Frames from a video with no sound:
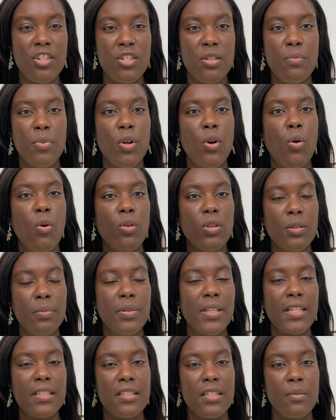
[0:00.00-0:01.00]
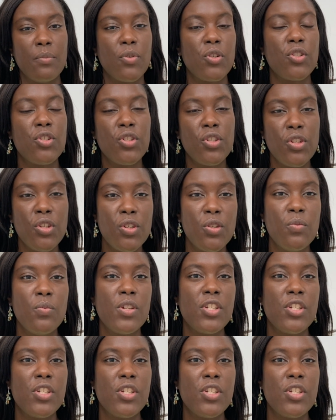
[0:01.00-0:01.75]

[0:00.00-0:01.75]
she put Olaplex #2,